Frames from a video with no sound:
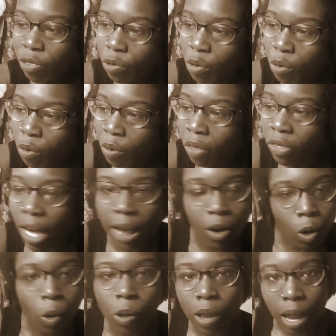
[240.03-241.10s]
through that
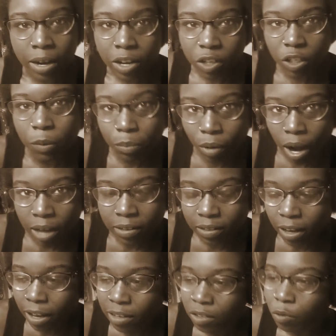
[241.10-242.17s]
whole audition
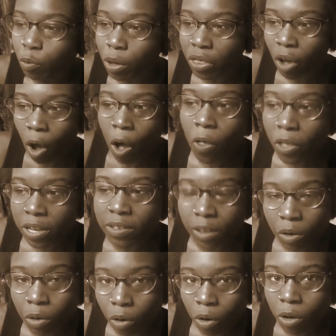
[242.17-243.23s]
process with all these
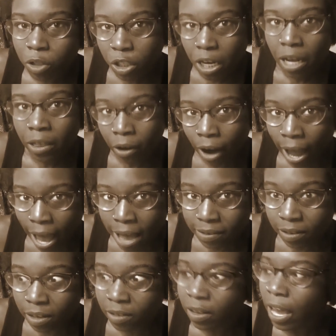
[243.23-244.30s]
little girls shaking their
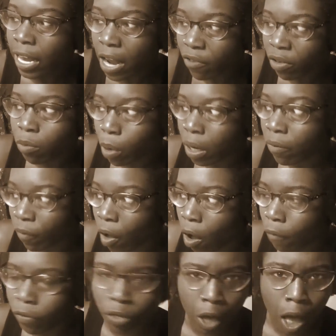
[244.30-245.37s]
asses, and everyone
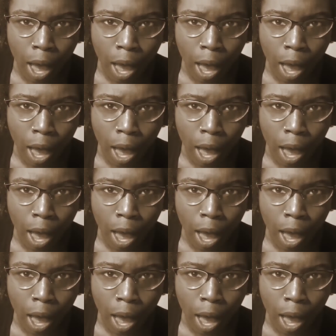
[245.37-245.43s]
involved